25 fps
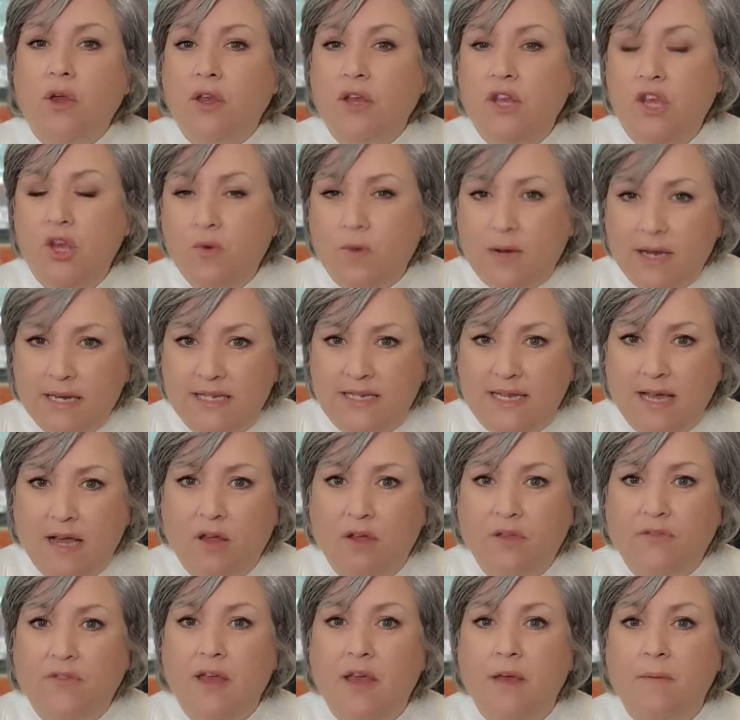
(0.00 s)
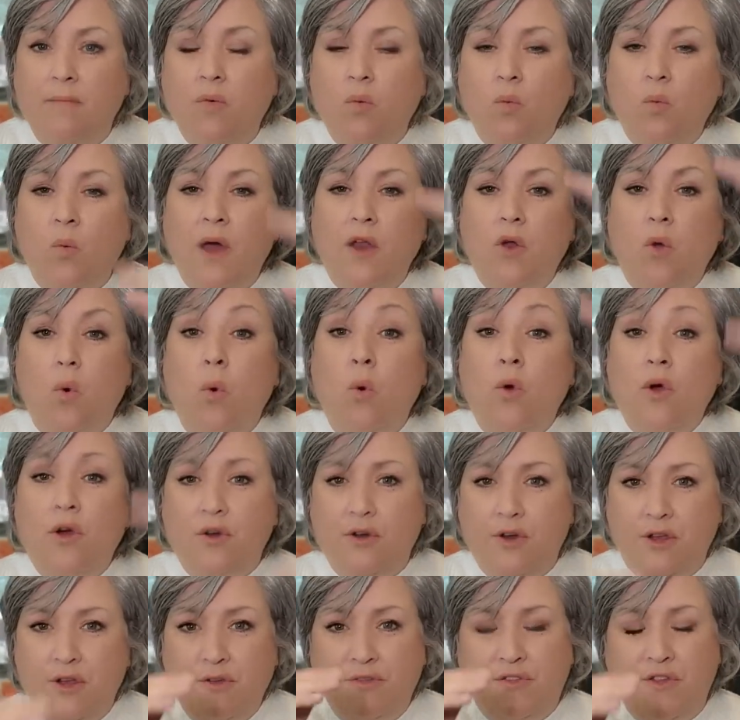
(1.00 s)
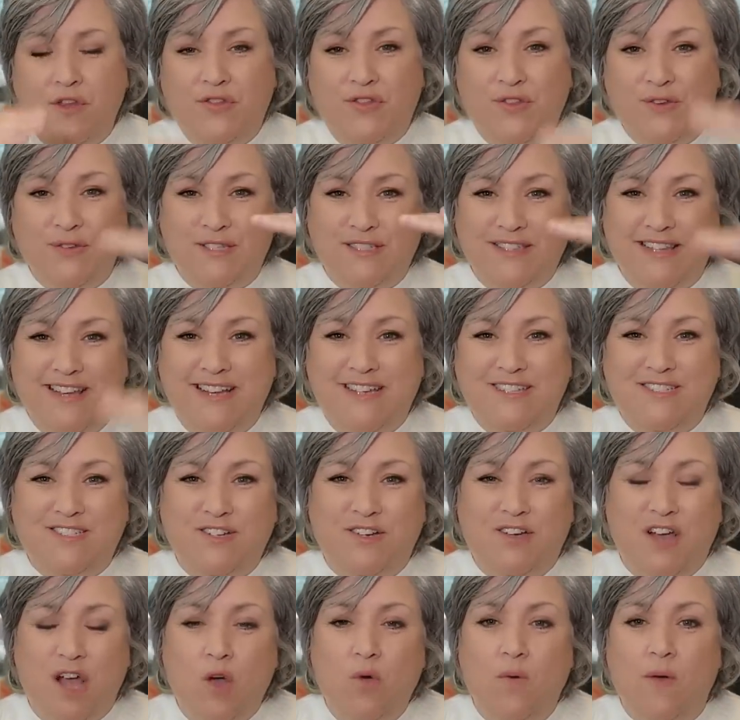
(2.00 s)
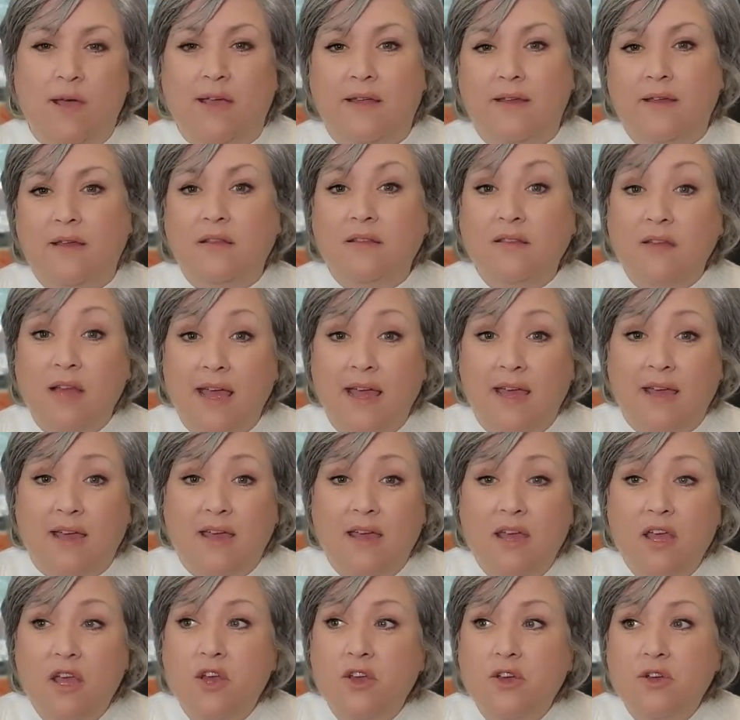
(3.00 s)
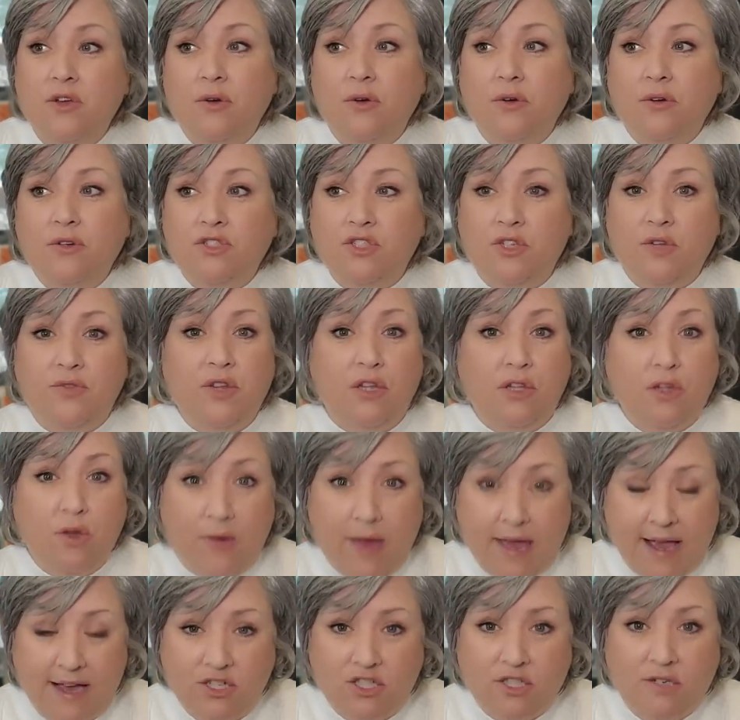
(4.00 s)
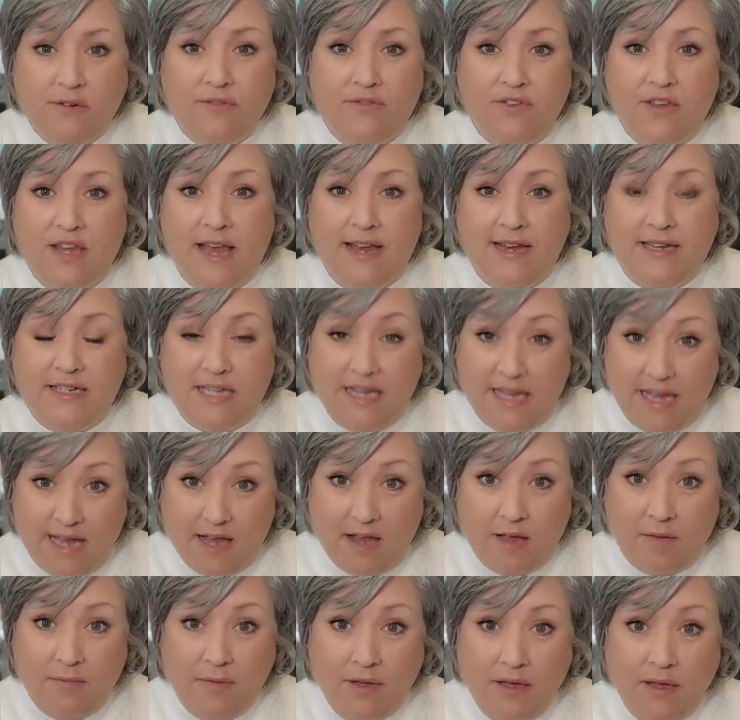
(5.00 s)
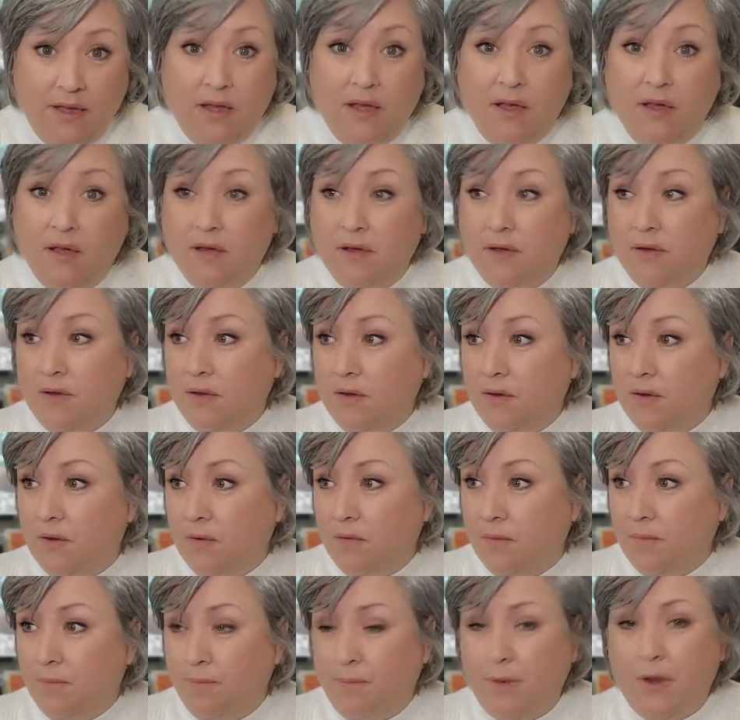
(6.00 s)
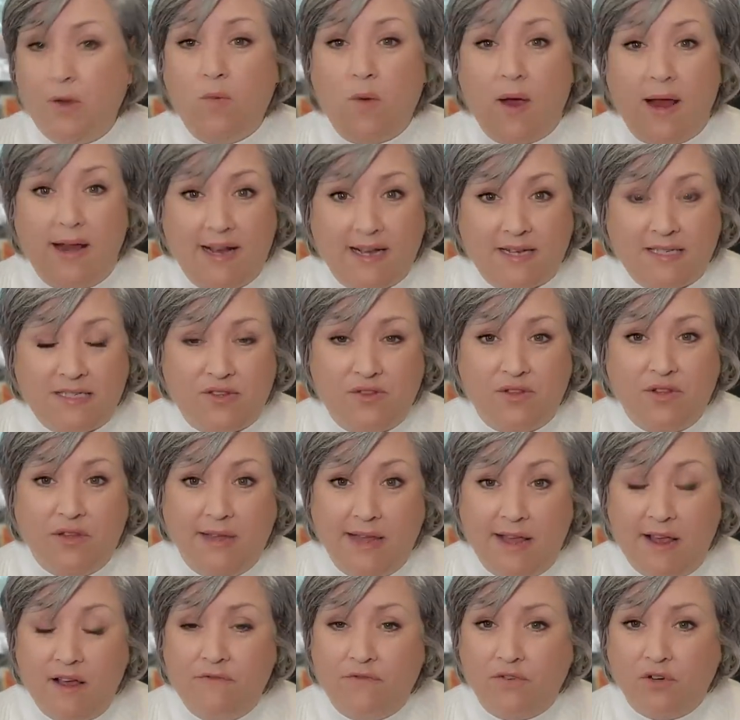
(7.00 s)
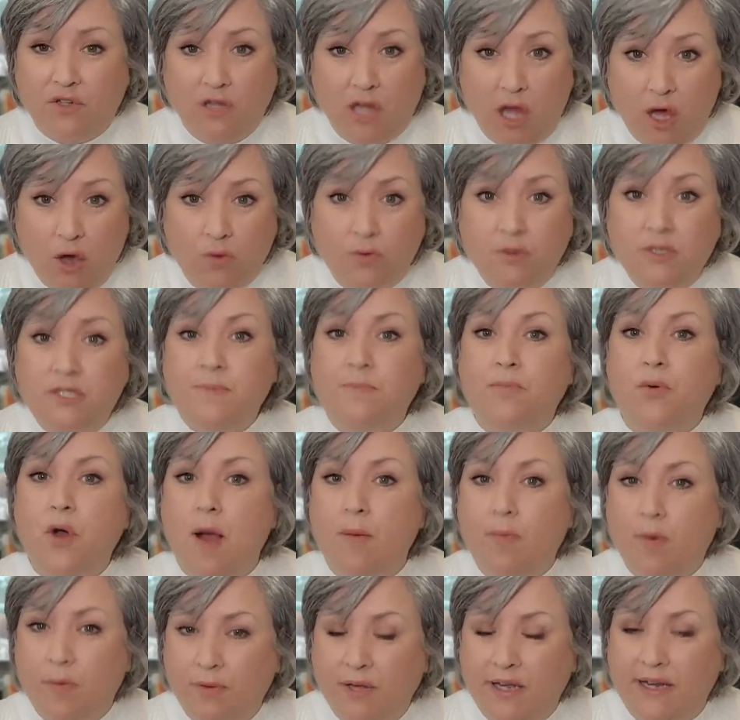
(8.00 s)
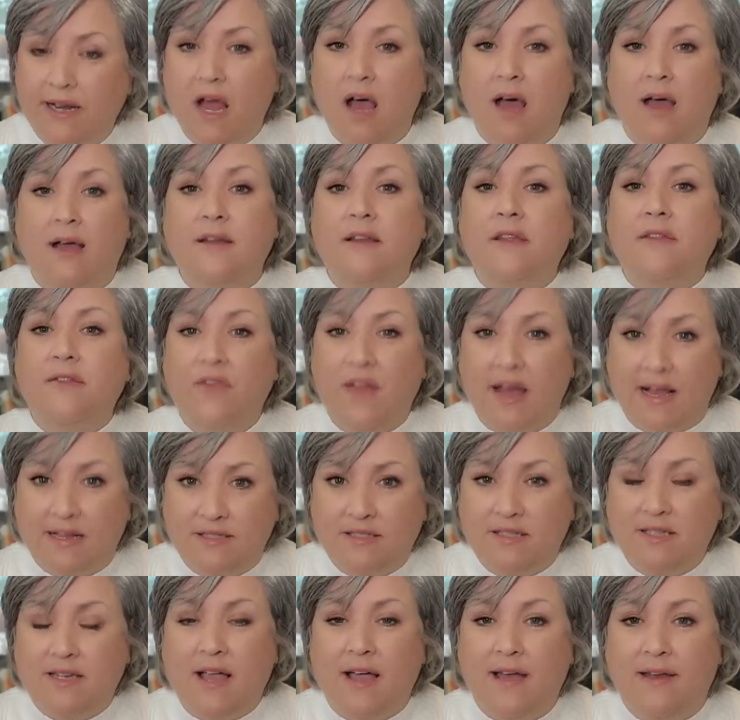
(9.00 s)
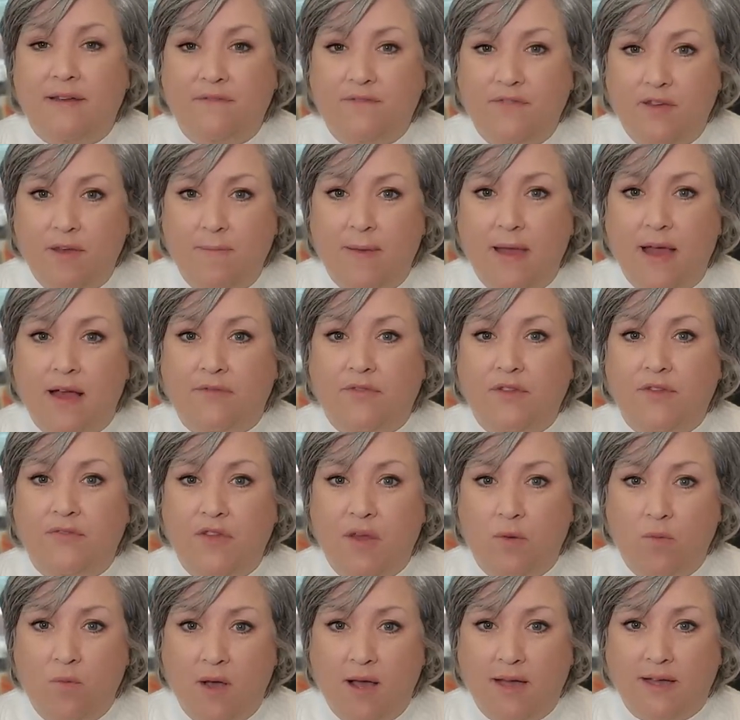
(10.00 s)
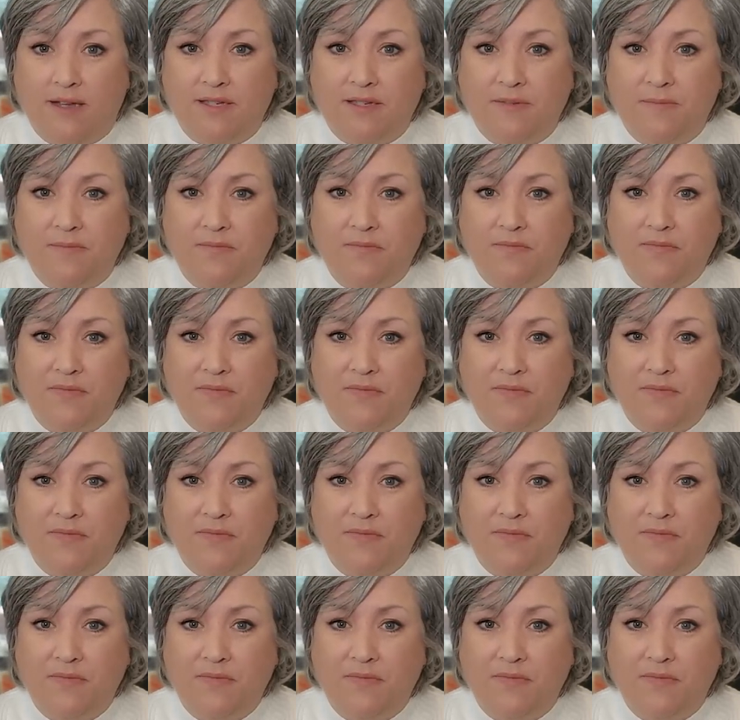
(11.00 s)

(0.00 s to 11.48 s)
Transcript: You can tell them what order you think those links should go in. Like, should the location of the ATM be right next to the link for loans? Probably not. That's the kind of feedback that they want.